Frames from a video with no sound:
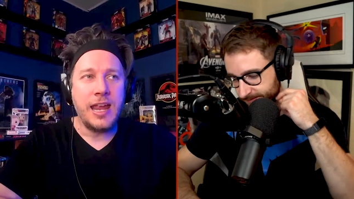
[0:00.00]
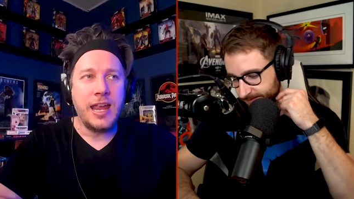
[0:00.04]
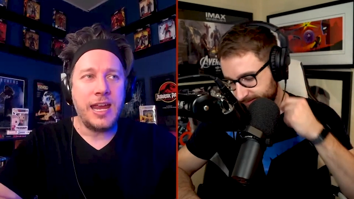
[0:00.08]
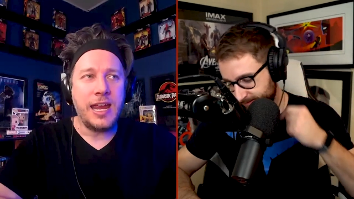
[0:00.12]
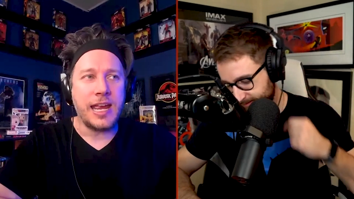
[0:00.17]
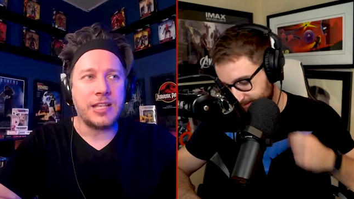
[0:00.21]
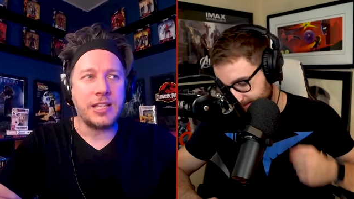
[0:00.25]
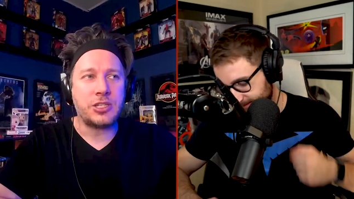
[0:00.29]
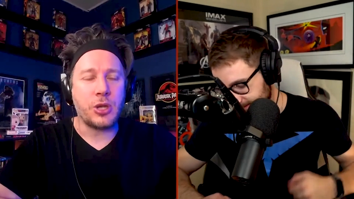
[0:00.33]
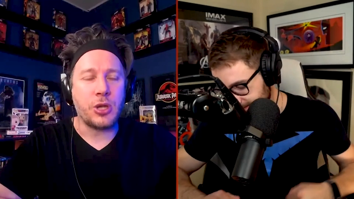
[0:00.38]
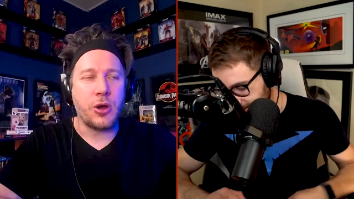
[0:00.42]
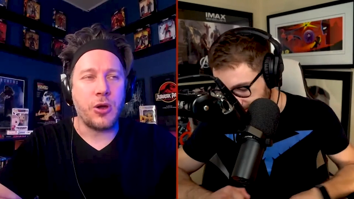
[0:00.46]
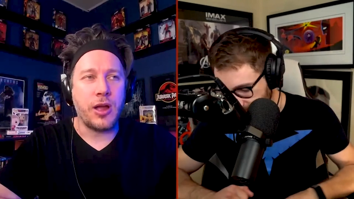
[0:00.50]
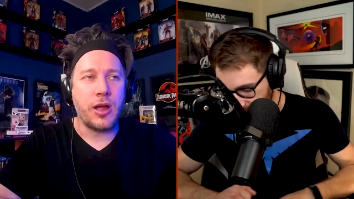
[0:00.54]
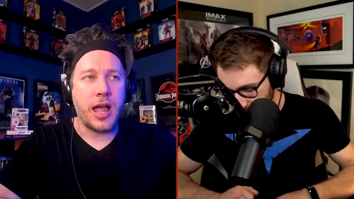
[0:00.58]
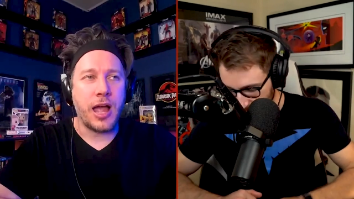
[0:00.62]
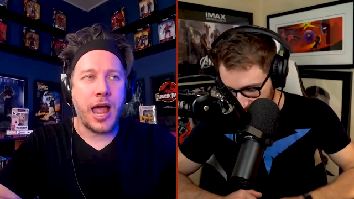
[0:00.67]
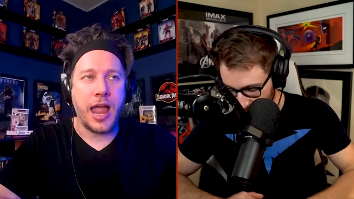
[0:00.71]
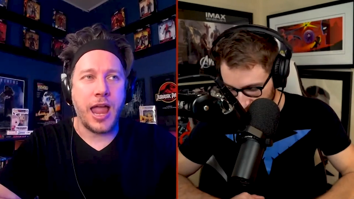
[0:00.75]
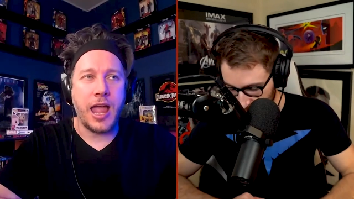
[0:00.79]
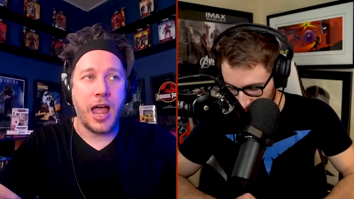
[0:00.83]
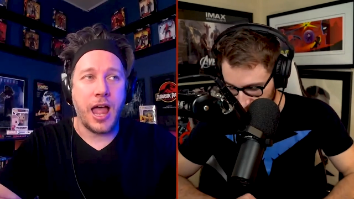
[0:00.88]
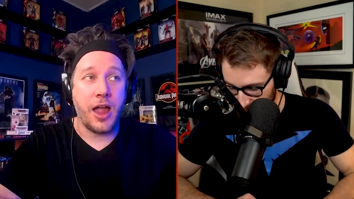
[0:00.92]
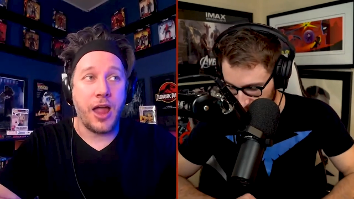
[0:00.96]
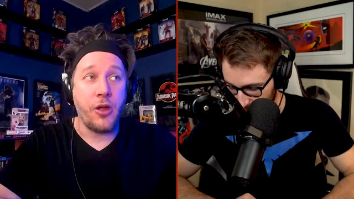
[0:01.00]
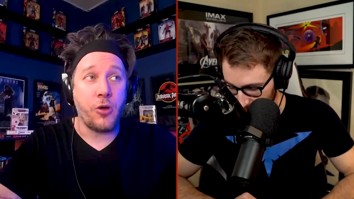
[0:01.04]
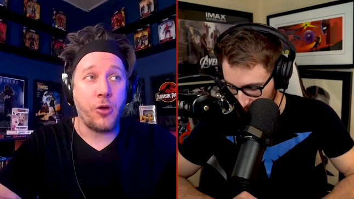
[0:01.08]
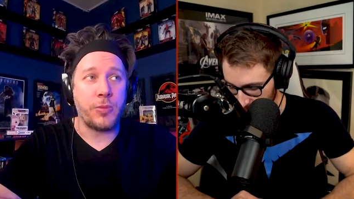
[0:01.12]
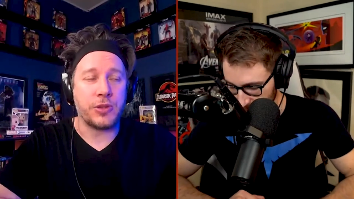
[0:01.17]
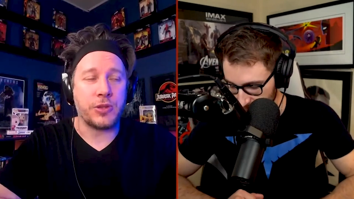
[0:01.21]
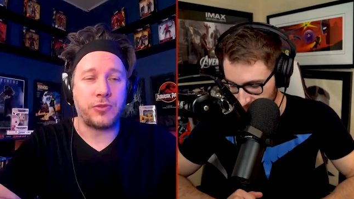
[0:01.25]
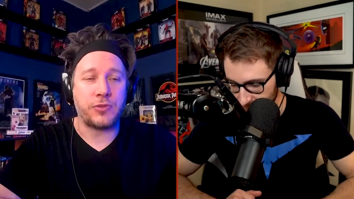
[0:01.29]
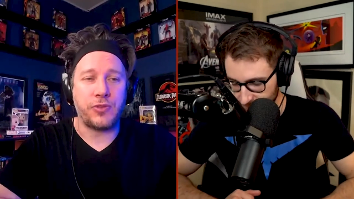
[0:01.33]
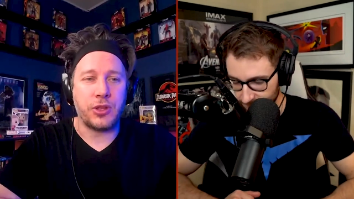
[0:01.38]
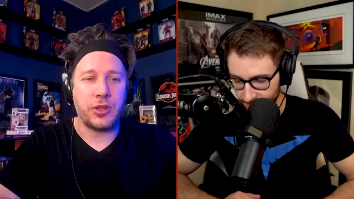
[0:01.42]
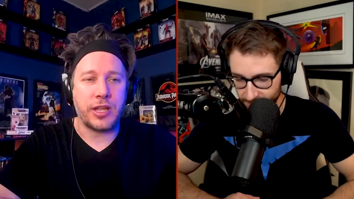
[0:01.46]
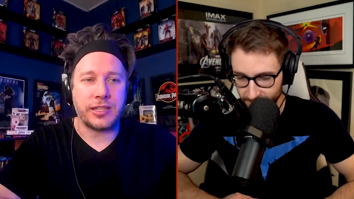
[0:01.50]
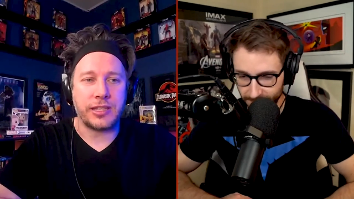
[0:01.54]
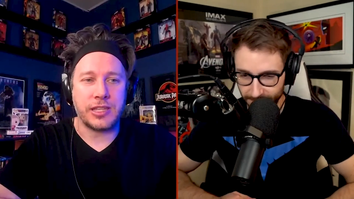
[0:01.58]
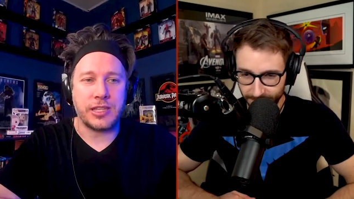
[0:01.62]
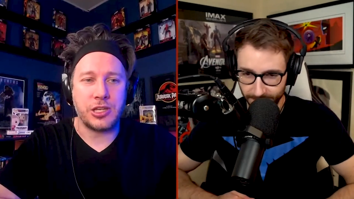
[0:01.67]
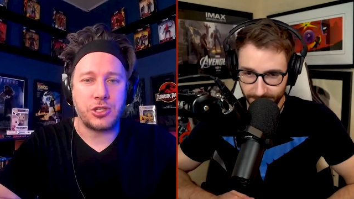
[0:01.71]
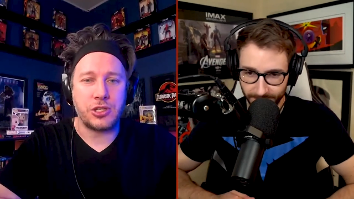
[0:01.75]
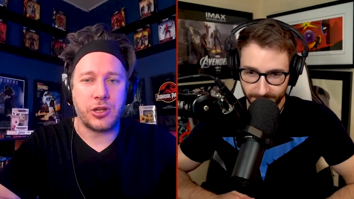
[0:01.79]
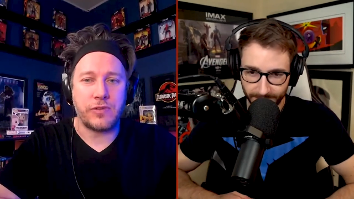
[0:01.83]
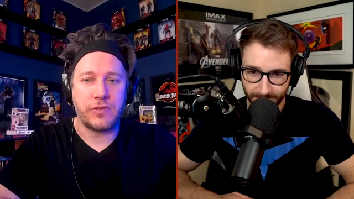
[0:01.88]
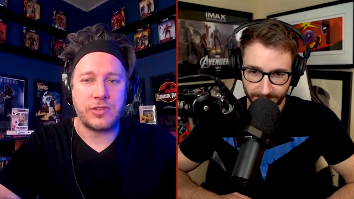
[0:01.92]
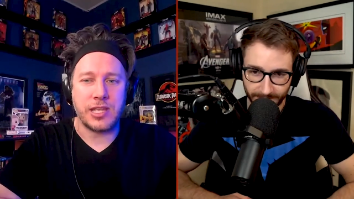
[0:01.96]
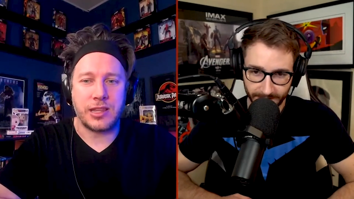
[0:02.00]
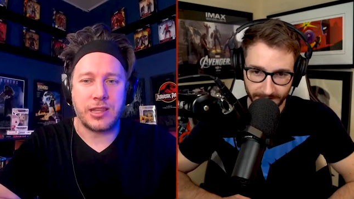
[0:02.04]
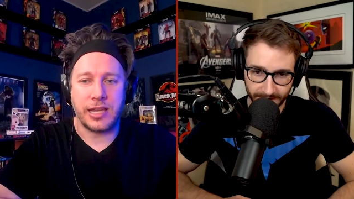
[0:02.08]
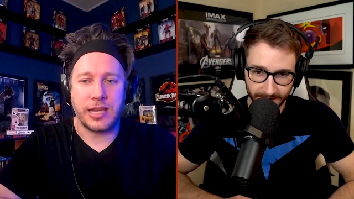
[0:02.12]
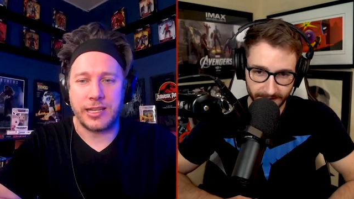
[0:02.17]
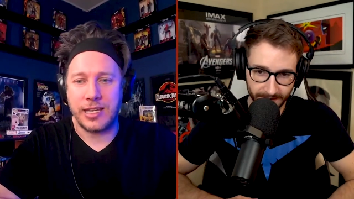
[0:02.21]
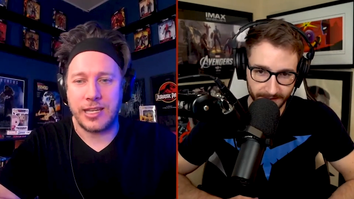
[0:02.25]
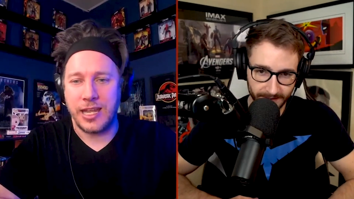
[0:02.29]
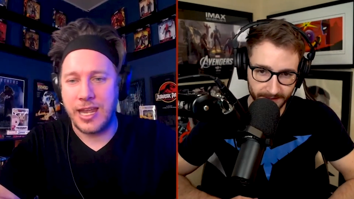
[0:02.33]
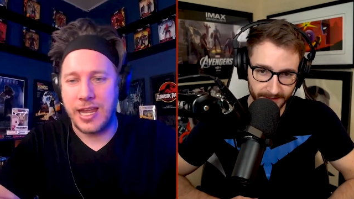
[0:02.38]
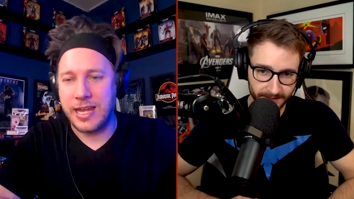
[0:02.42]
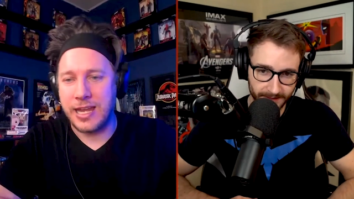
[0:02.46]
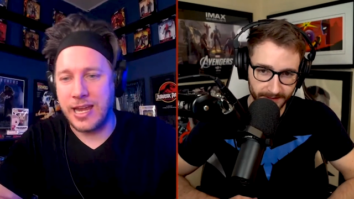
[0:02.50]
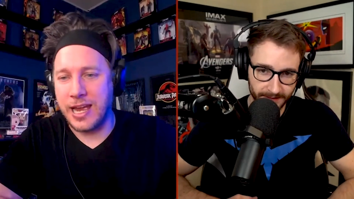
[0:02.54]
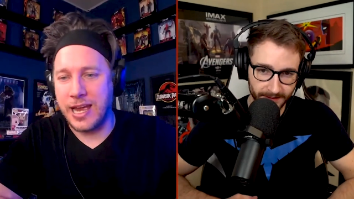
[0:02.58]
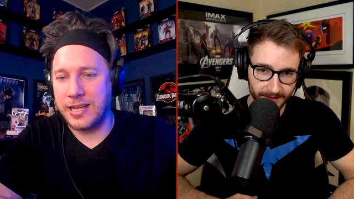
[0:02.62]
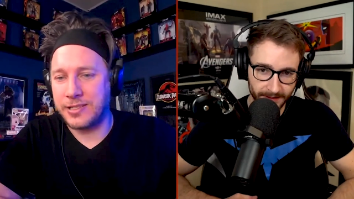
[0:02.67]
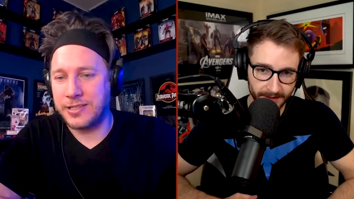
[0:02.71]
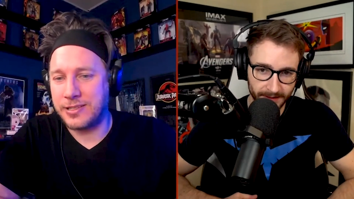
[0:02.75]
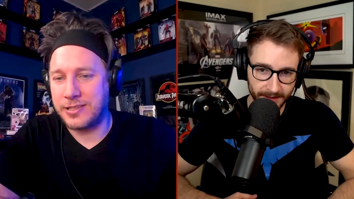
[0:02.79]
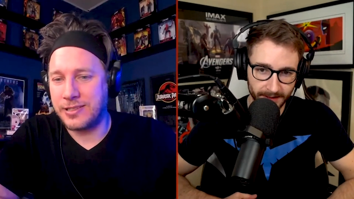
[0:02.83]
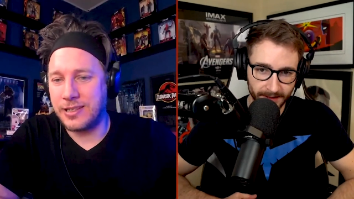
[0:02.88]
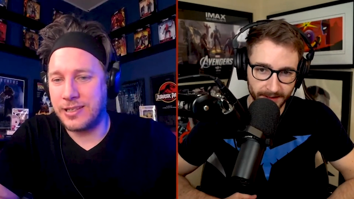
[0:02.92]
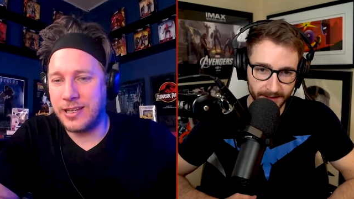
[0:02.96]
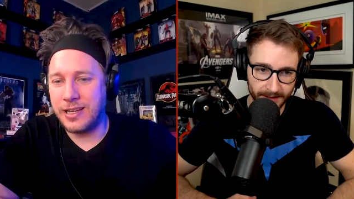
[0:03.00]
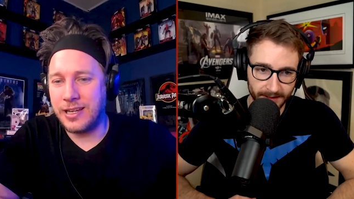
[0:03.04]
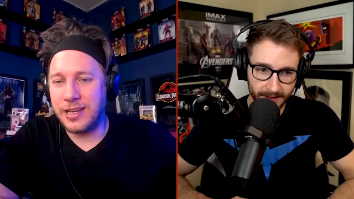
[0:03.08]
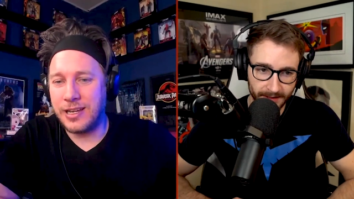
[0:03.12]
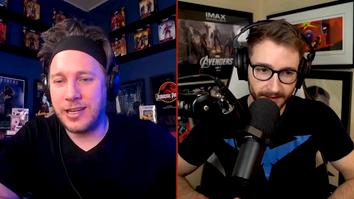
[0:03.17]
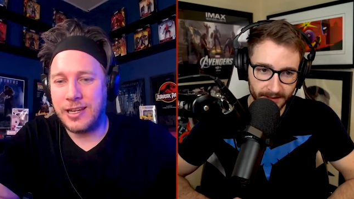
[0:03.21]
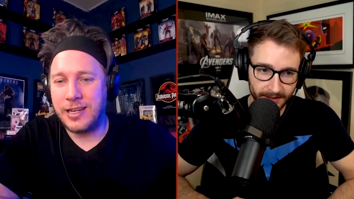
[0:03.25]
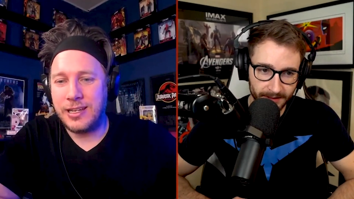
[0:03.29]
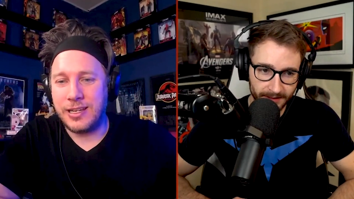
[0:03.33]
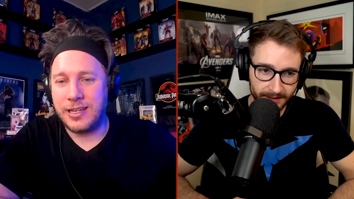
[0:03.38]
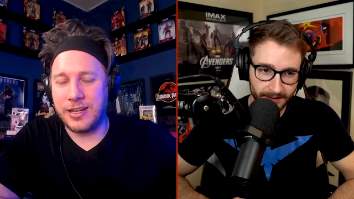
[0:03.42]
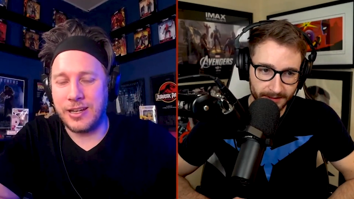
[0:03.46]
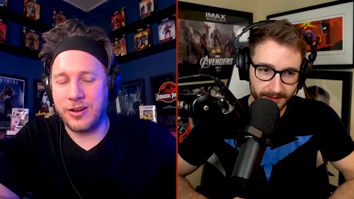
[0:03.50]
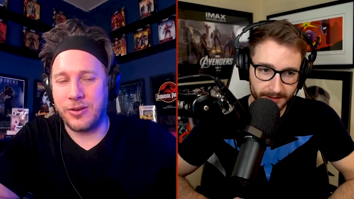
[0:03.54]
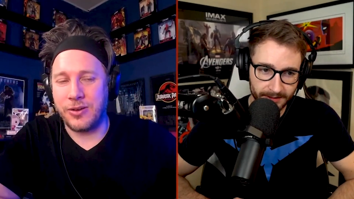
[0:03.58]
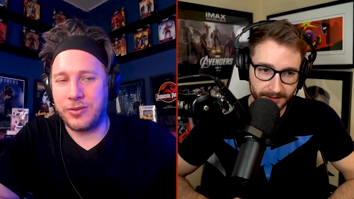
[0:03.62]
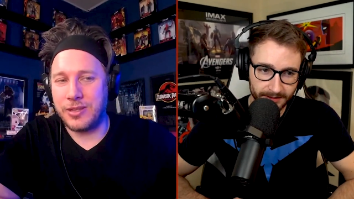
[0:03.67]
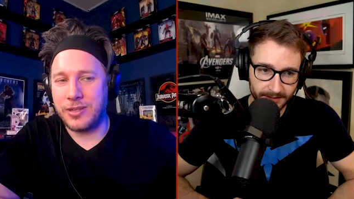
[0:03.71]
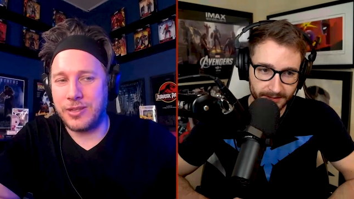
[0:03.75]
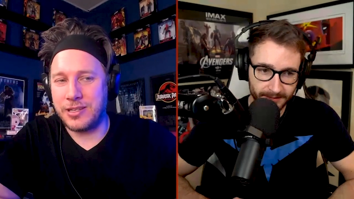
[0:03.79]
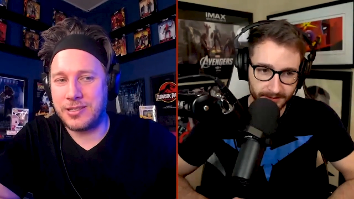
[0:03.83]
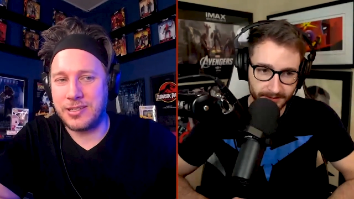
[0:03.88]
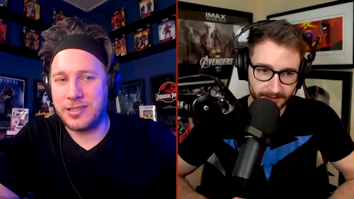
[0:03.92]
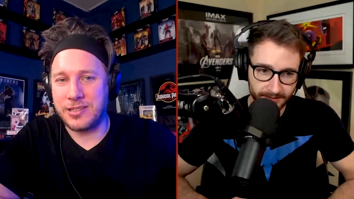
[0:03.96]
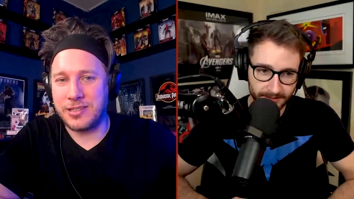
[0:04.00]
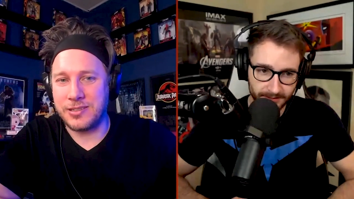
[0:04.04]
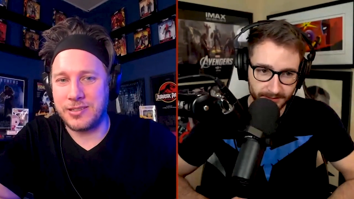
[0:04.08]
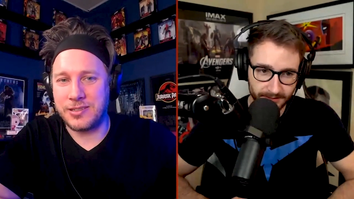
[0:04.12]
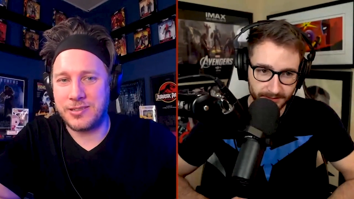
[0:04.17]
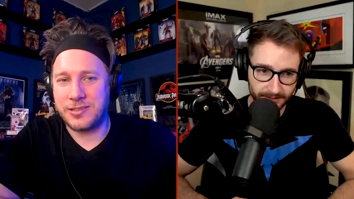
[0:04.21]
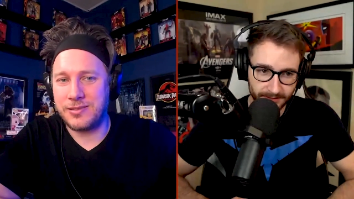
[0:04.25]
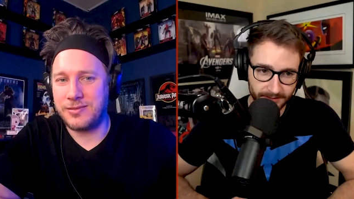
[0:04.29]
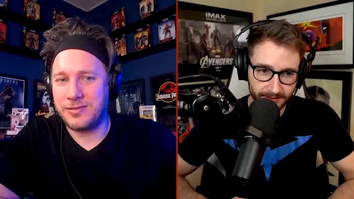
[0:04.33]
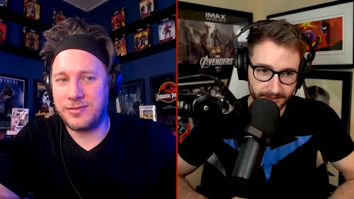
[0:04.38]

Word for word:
Speaker 1: And so I, I almost feel like they should have said like, "Hey guys, you know this is